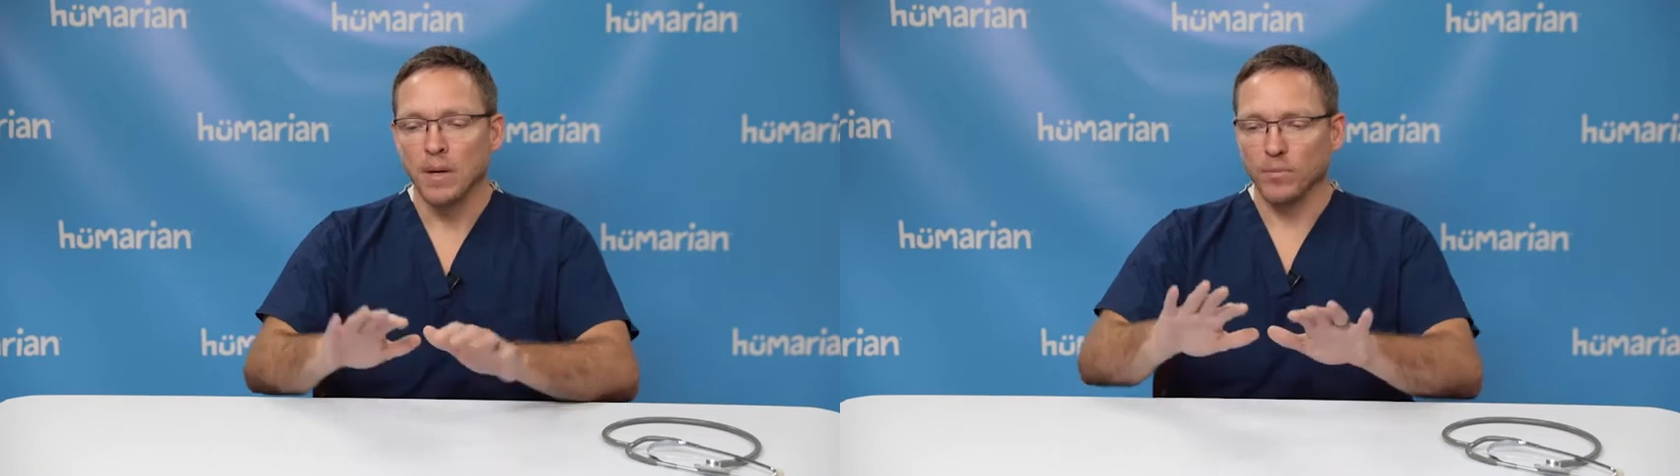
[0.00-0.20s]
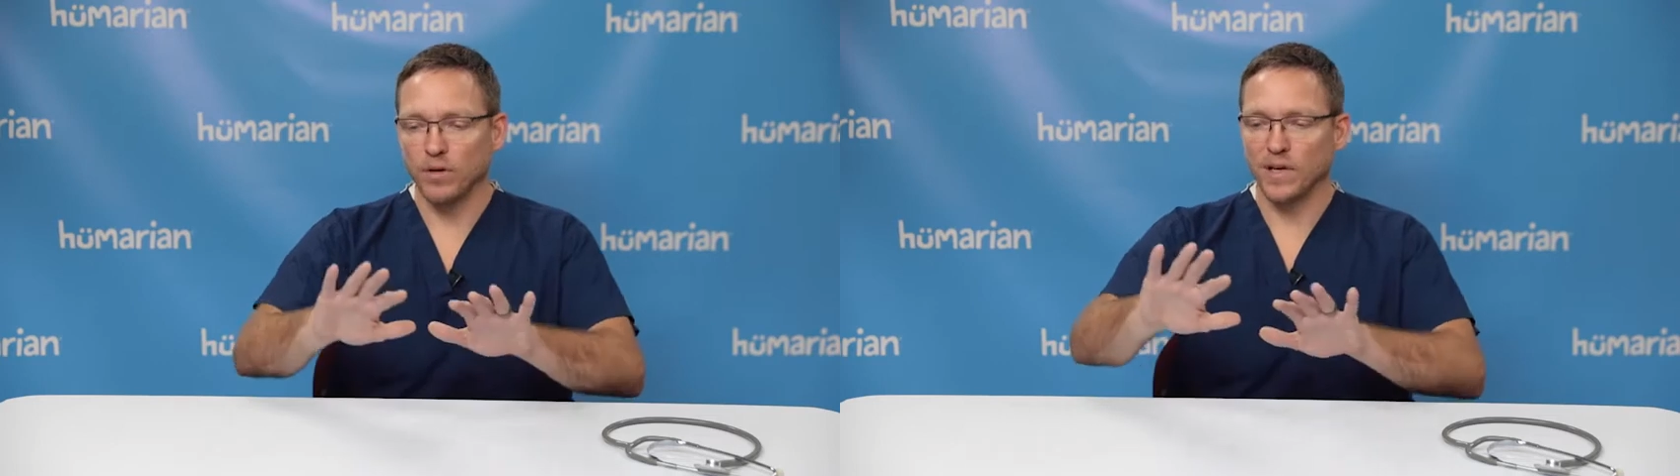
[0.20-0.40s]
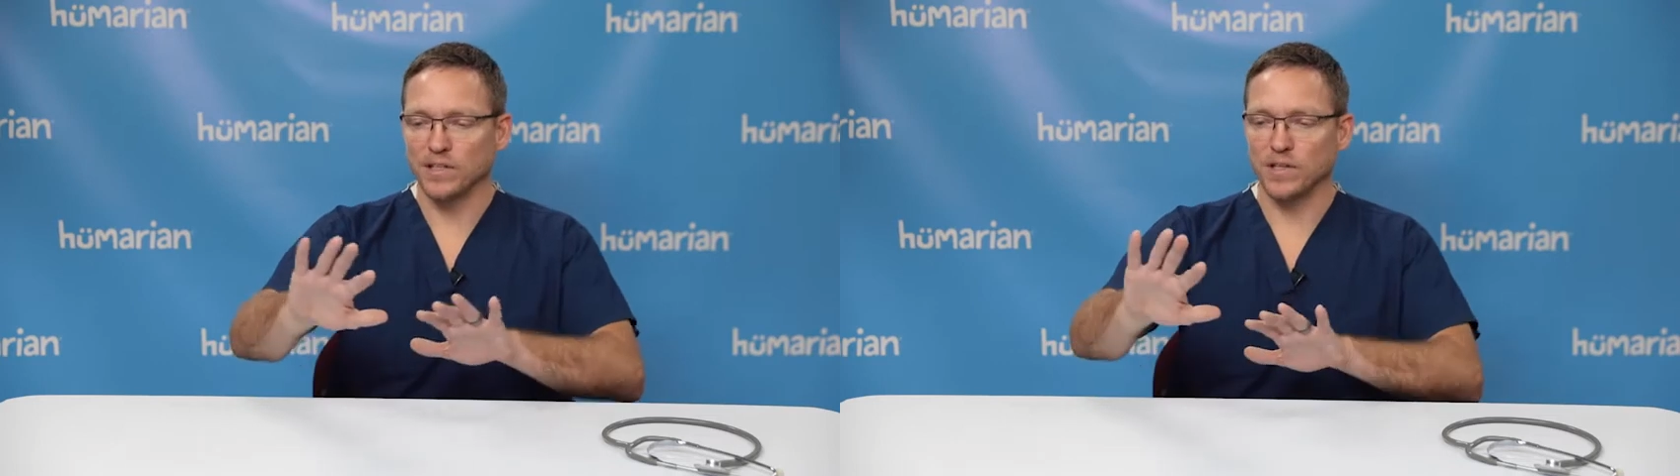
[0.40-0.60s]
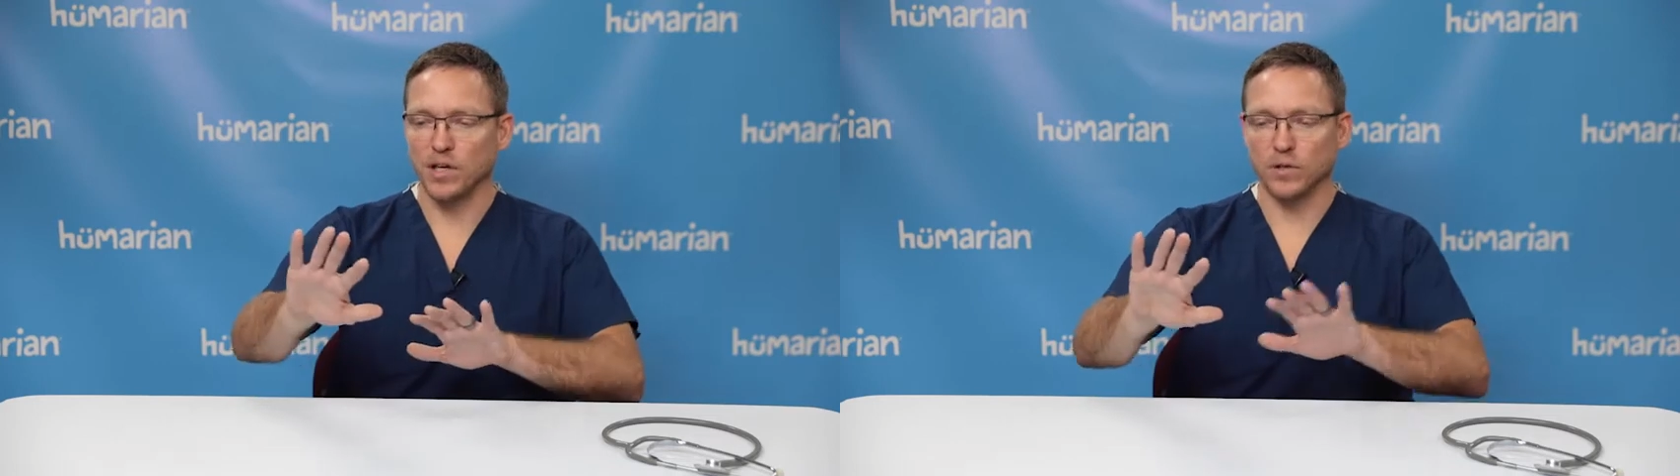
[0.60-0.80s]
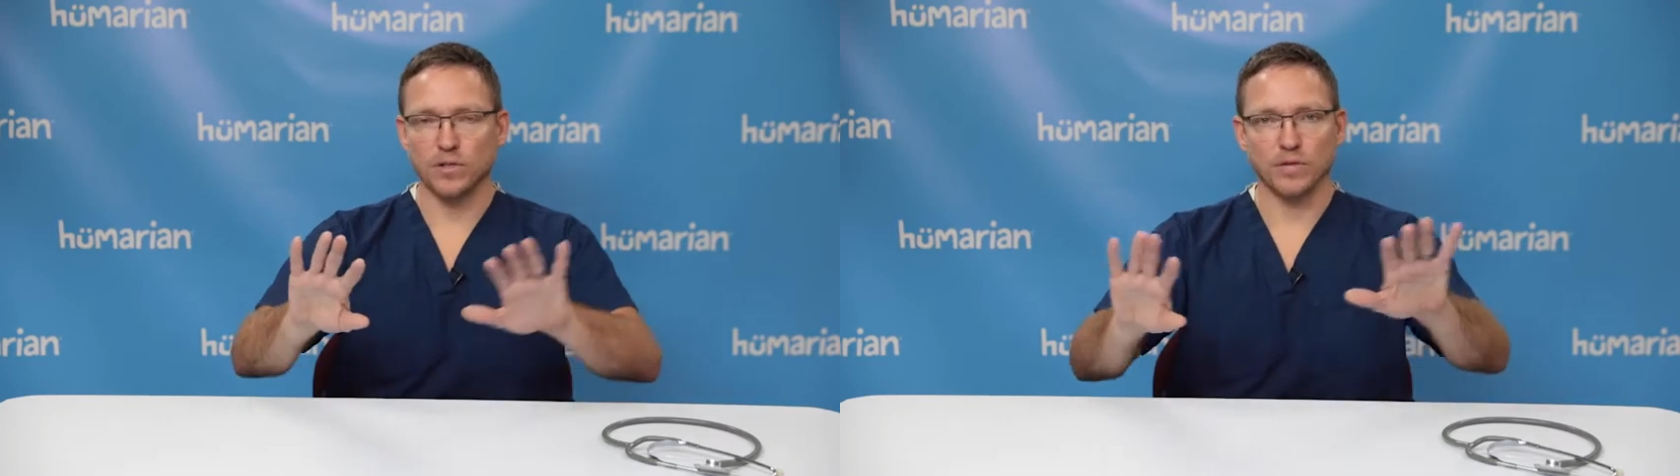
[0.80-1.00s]
prevents
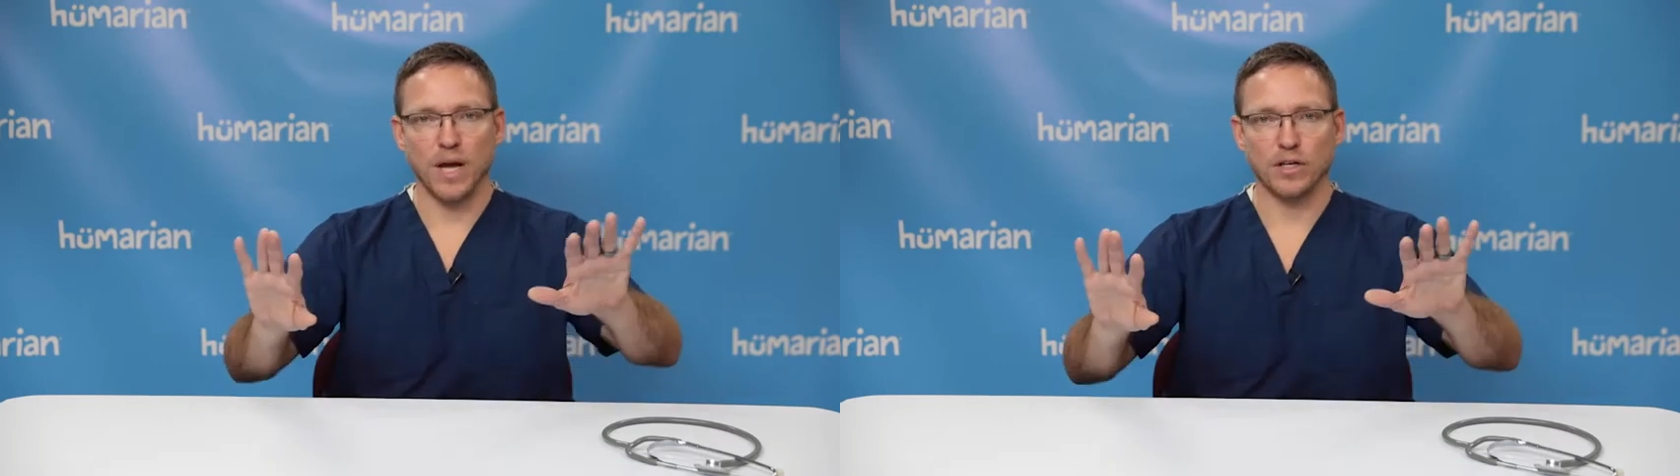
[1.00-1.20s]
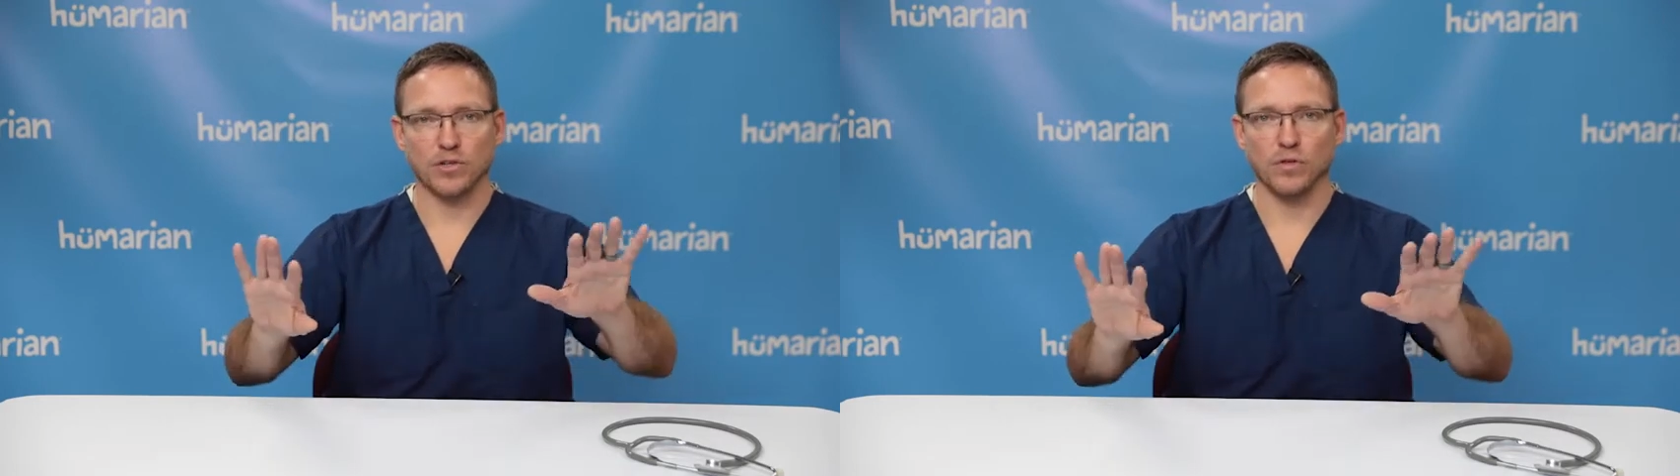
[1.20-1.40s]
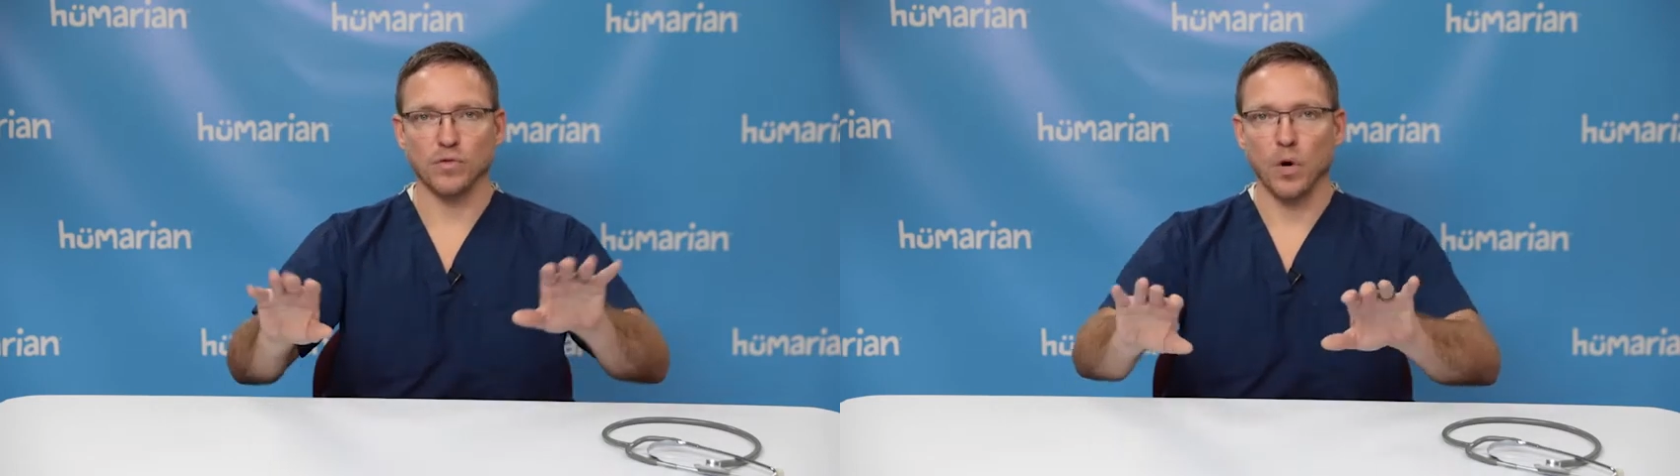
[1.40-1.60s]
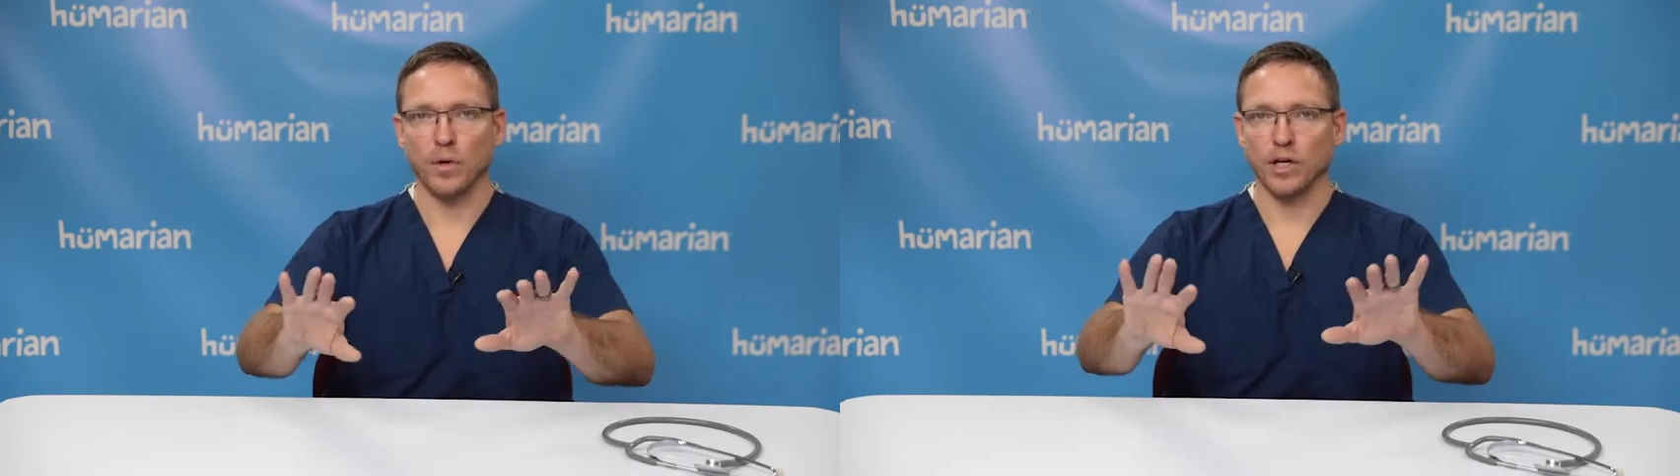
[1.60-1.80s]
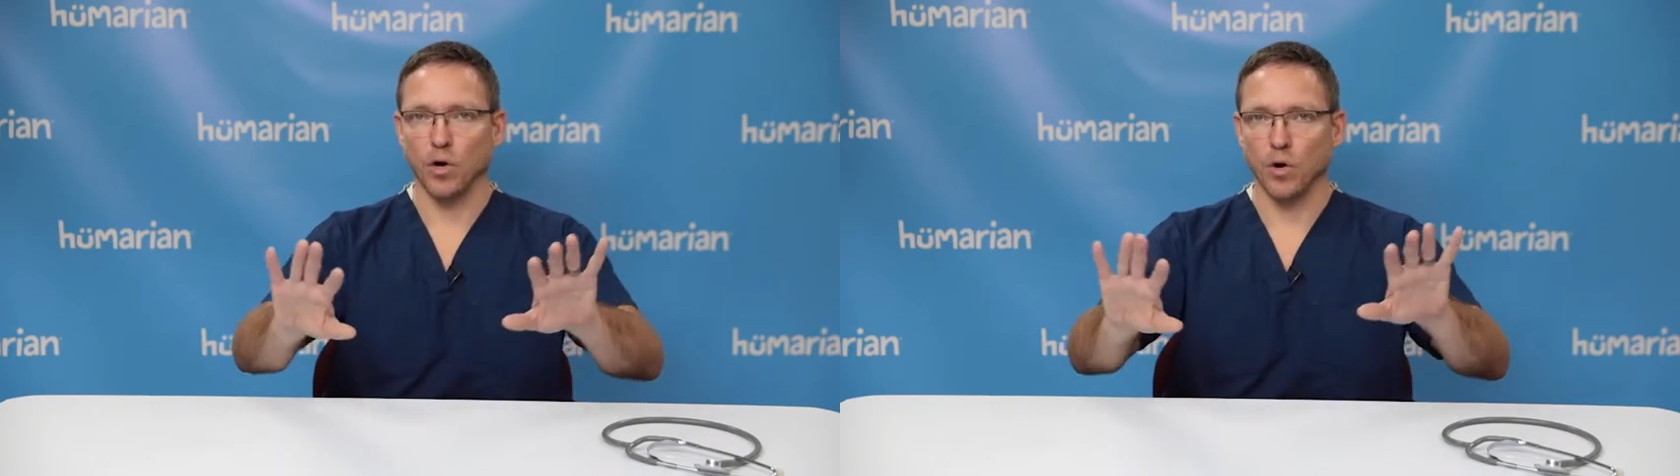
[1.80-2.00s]
those from actually growing and